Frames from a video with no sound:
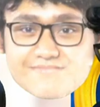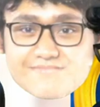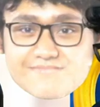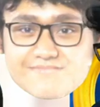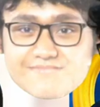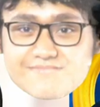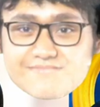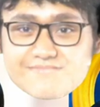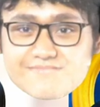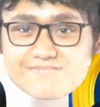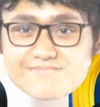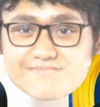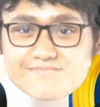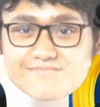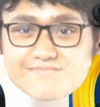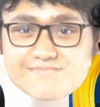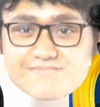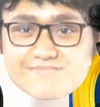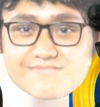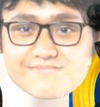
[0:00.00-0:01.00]

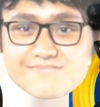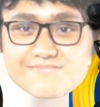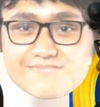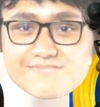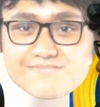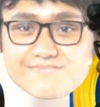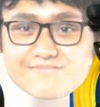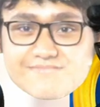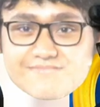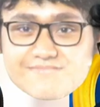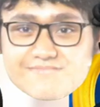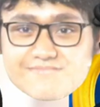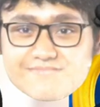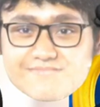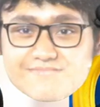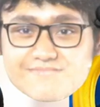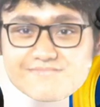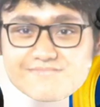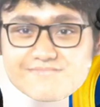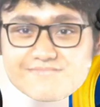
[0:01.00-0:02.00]

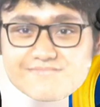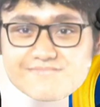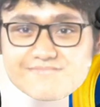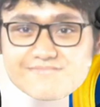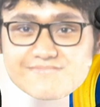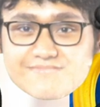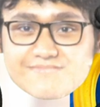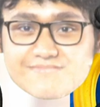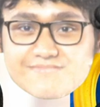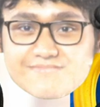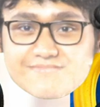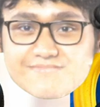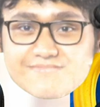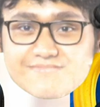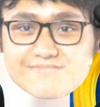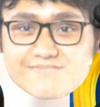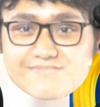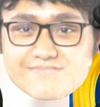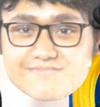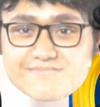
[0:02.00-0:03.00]

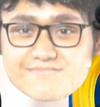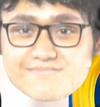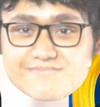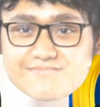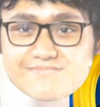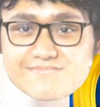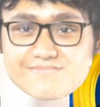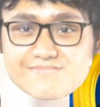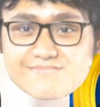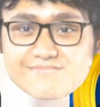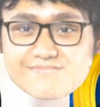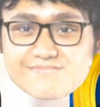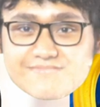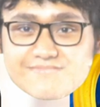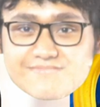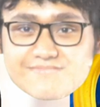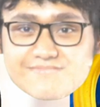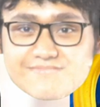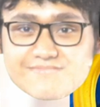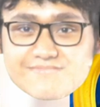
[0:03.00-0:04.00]

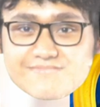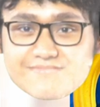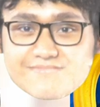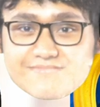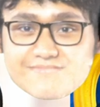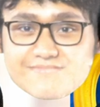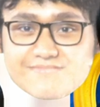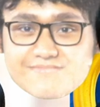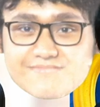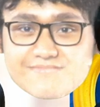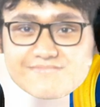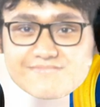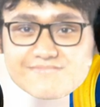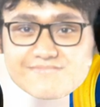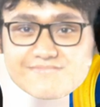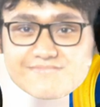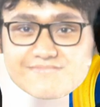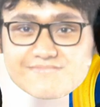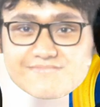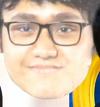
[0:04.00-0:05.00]

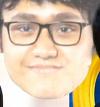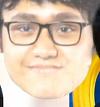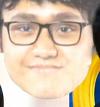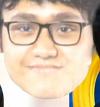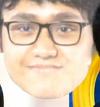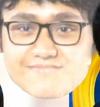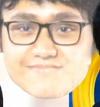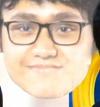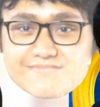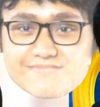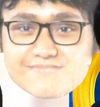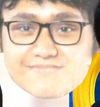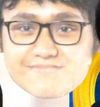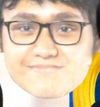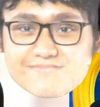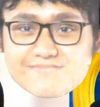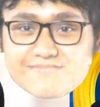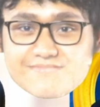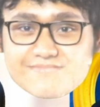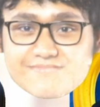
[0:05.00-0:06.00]

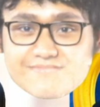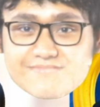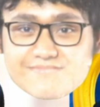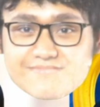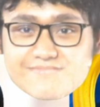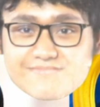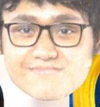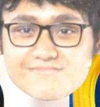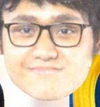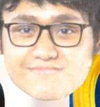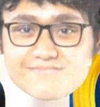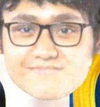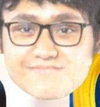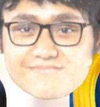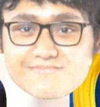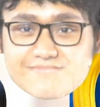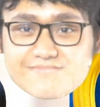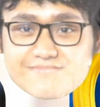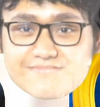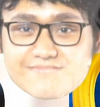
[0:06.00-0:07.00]

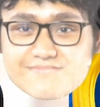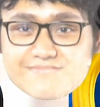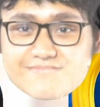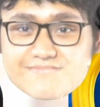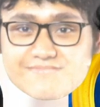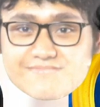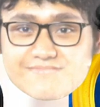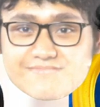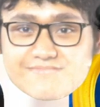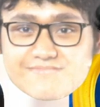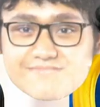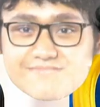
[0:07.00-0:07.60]
The person shown says nothing.